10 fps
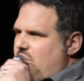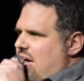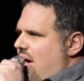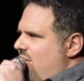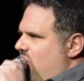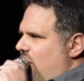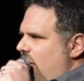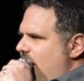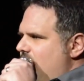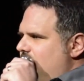that we have
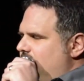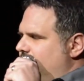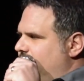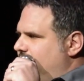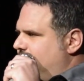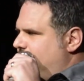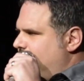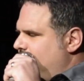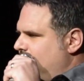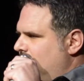on there
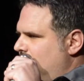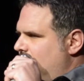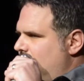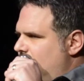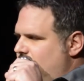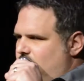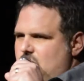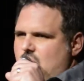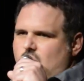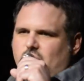
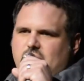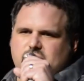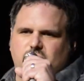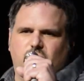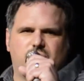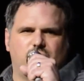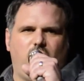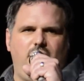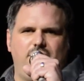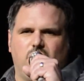for no reason
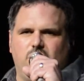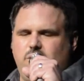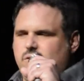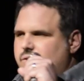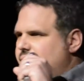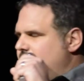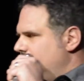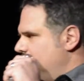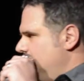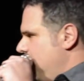whatsoever,
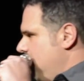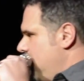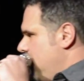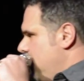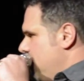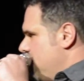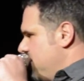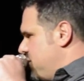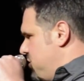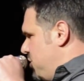
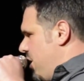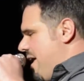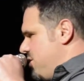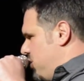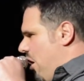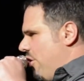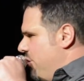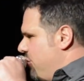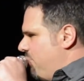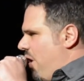it's all
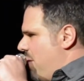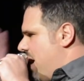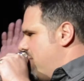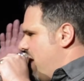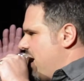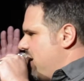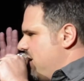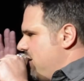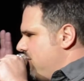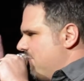your department. I'm not
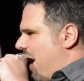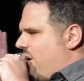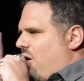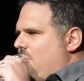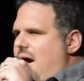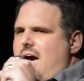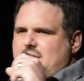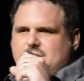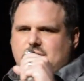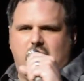going to
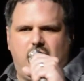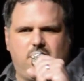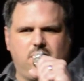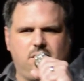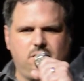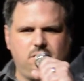micromanage that.